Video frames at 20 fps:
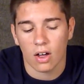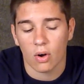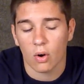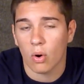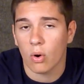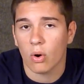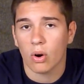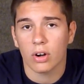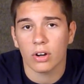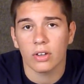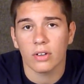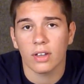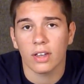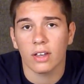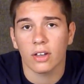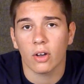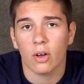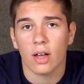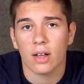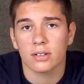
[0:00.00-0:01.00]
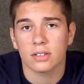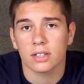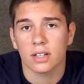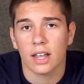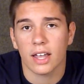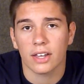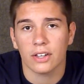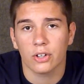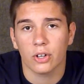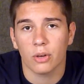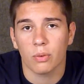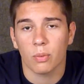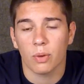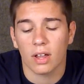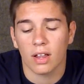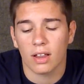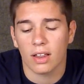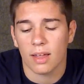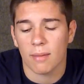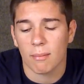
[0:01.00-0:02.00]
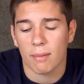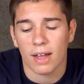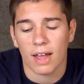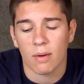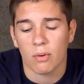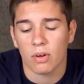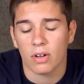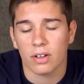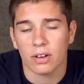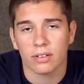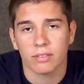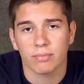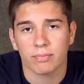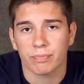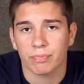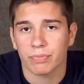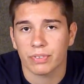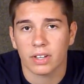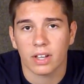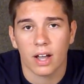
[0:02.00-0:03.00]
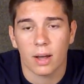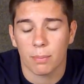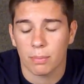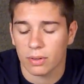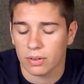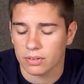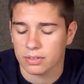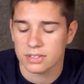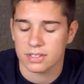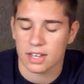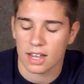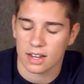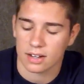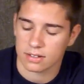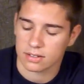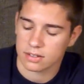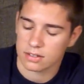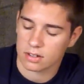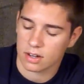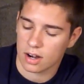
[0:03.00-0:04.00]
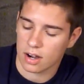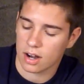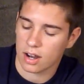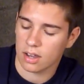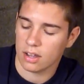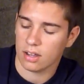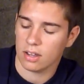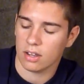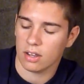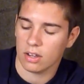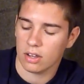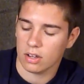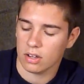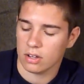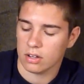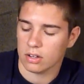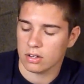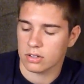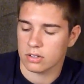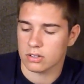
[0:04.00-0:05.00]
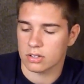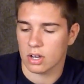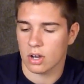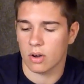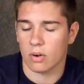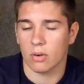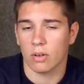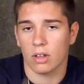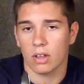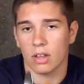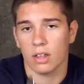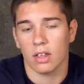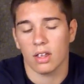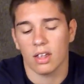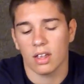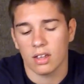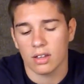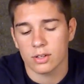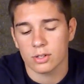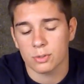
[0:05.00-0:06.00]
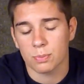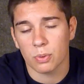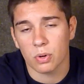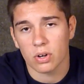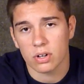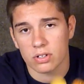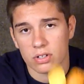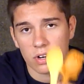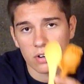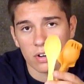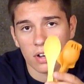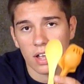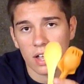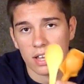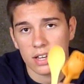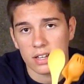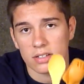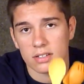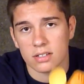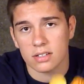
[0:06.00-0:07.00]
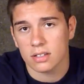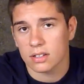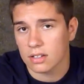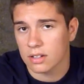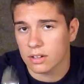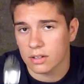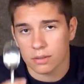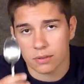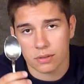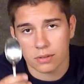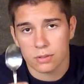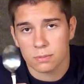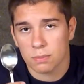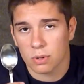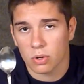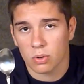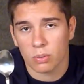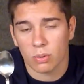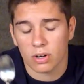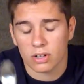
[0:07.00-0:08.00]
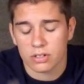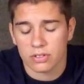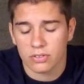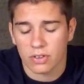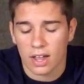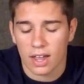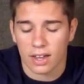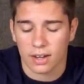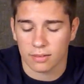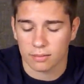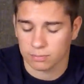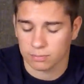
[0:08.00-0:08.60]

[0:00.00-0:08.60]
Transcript: Or you can go out to like Goodwill and buy one, couple cents. Alright? So, sporks are nice, spoon works fine.